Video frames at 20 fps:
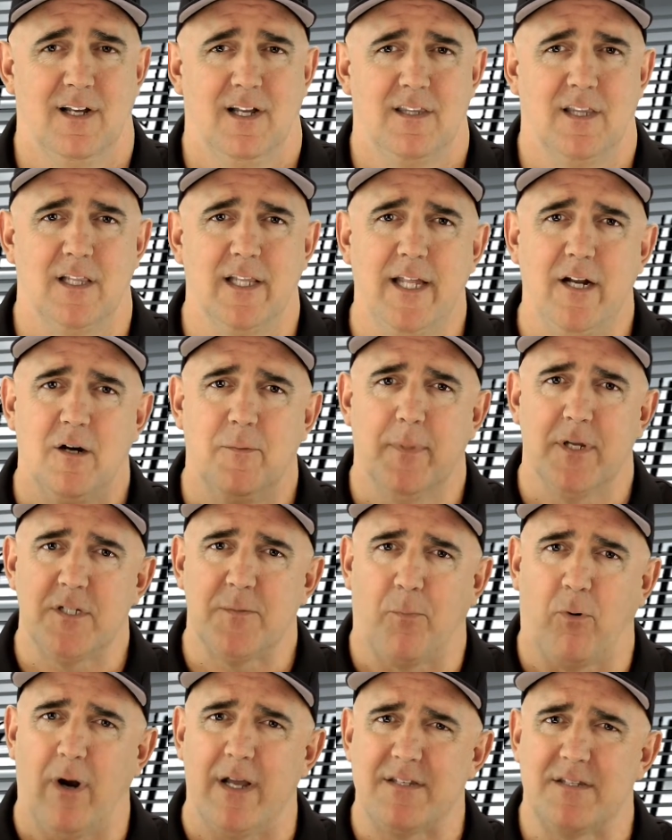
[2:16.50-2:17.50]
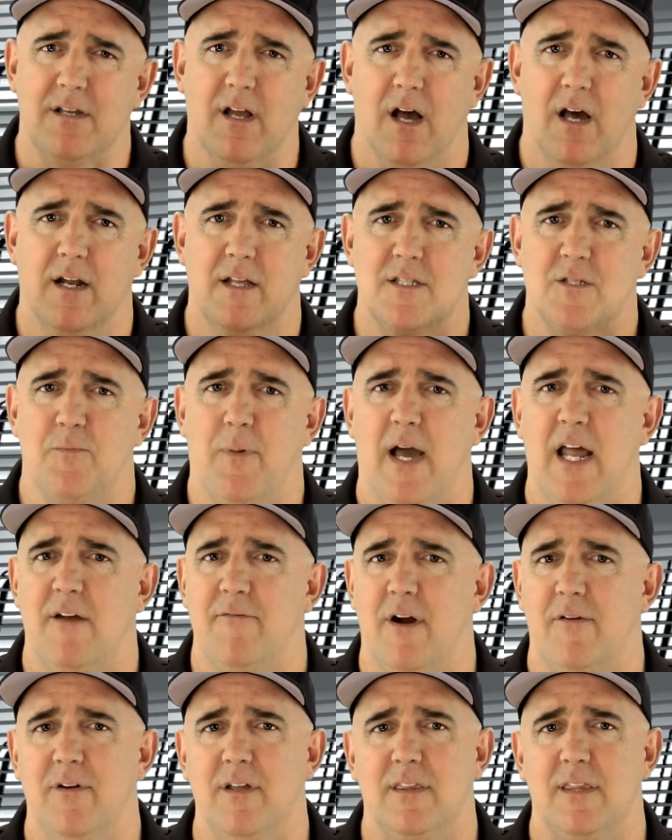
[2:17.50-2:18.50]
The leader must press on in spite
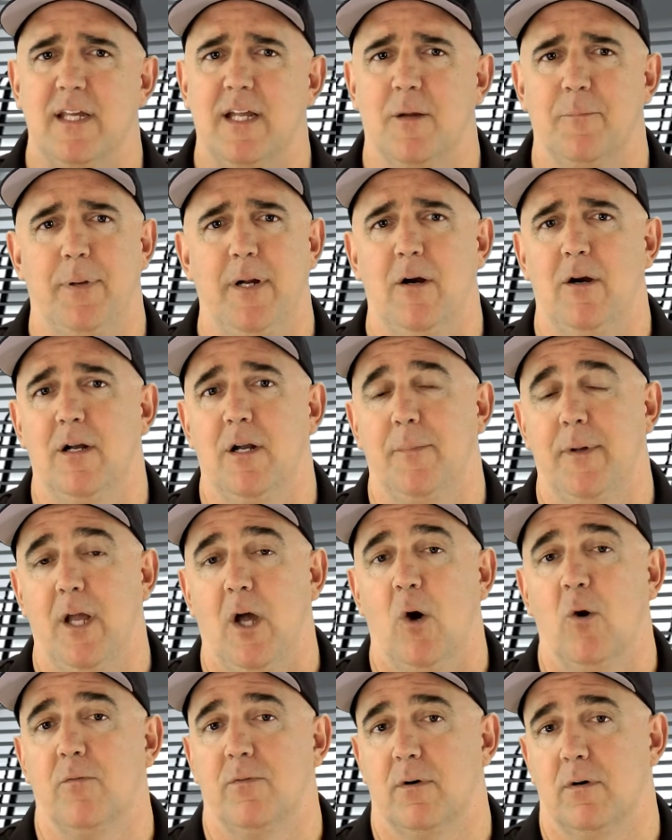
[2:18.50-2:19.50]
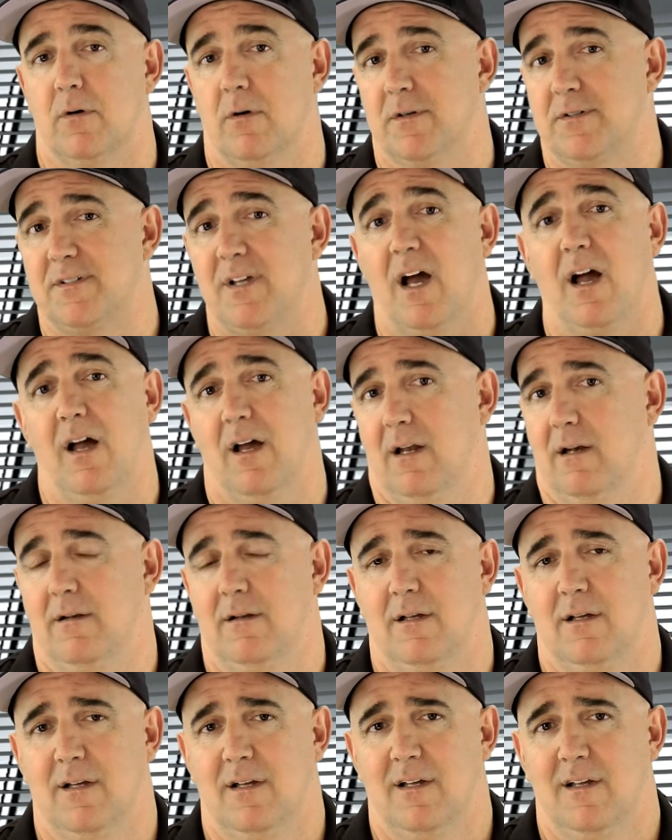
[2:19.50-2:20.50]
of everything appearing to be over or done.
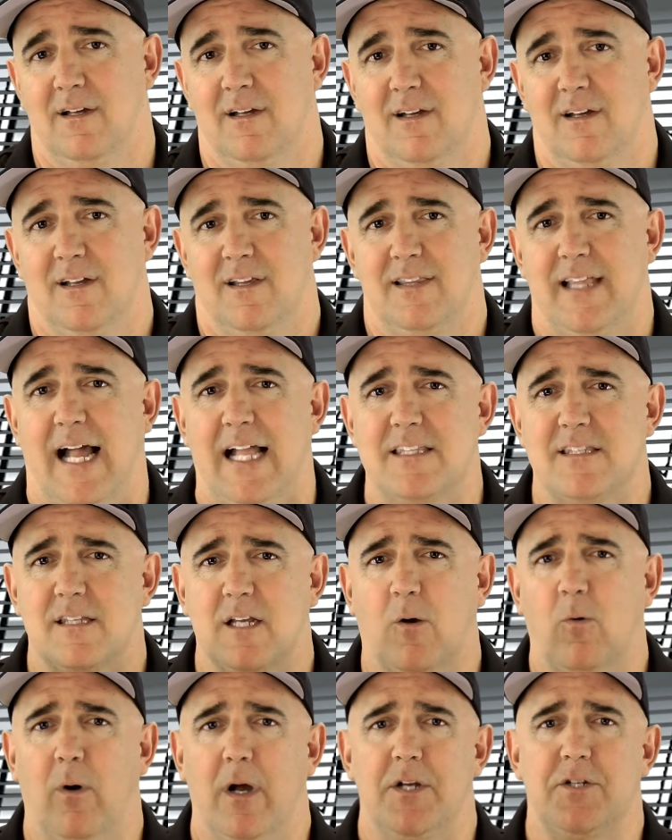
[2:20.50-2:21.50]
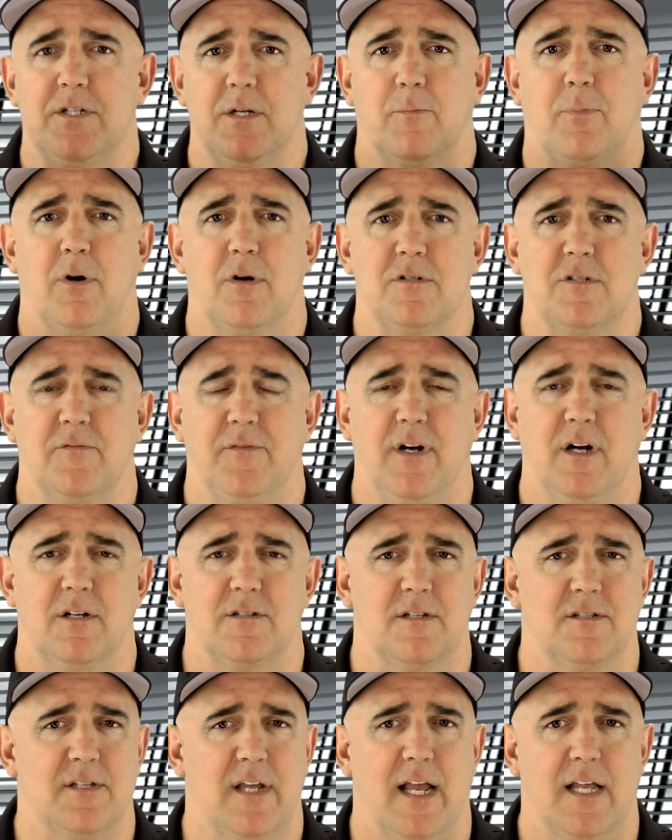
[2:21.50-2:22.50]
That's the question
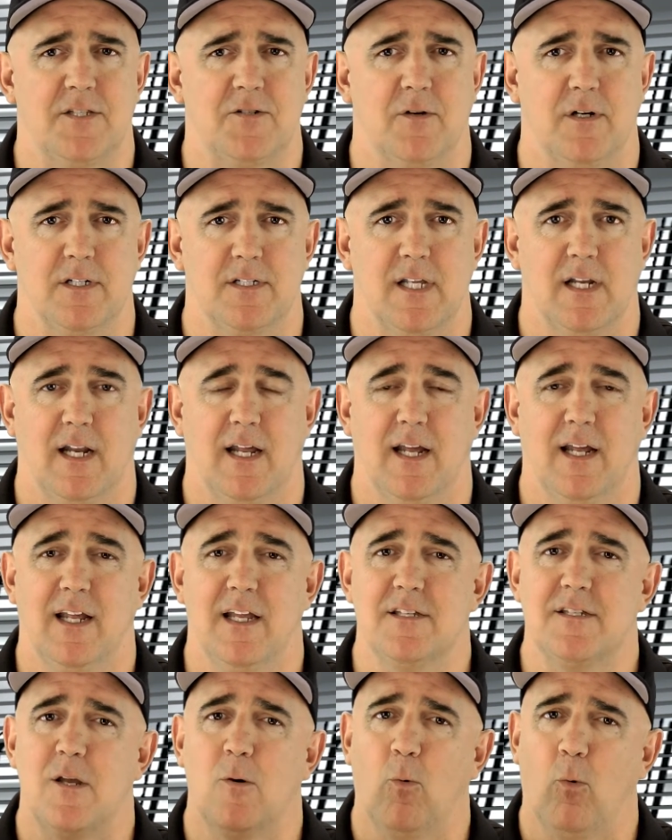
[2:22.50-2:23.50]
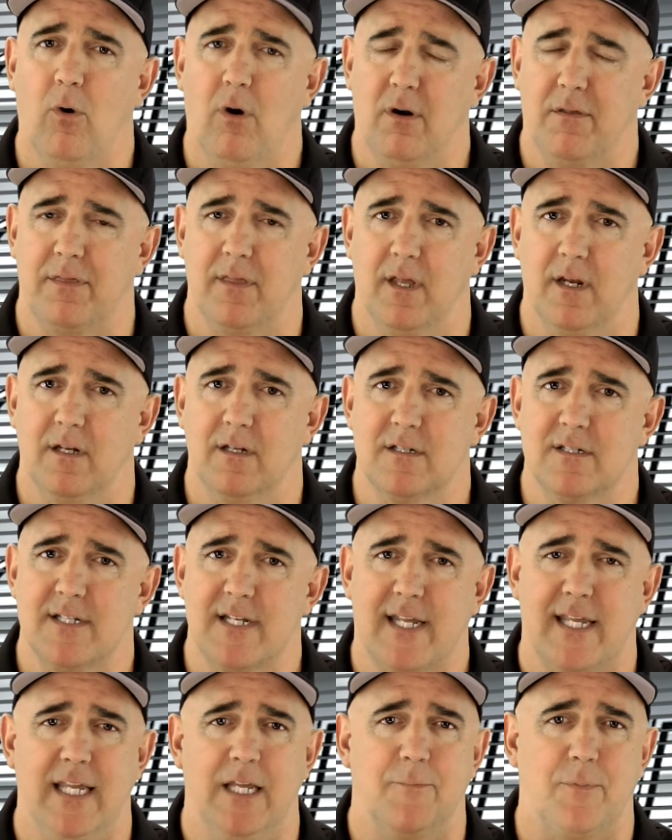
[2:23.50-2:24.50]
perseverance is answering today. Is it worth it
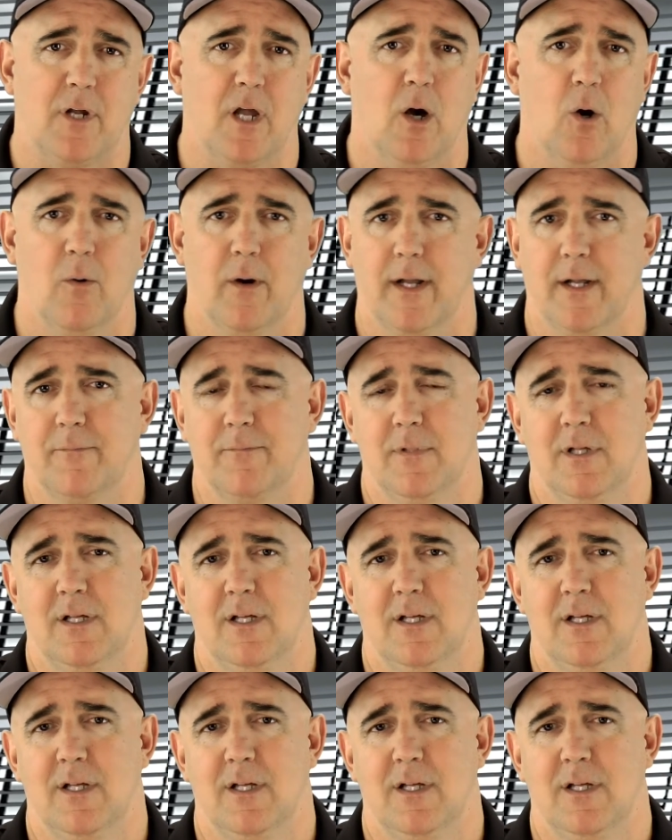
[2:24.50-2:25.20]
to keep going?